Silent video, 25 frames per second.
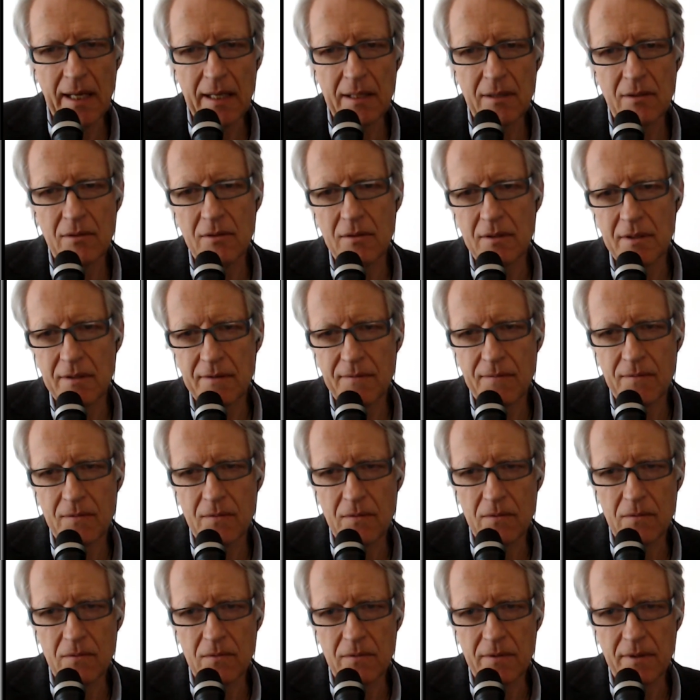and not
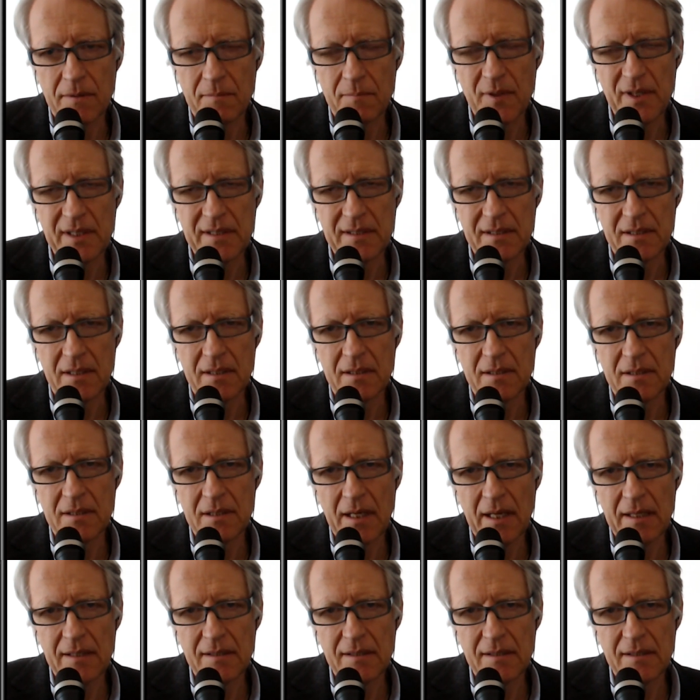for the president,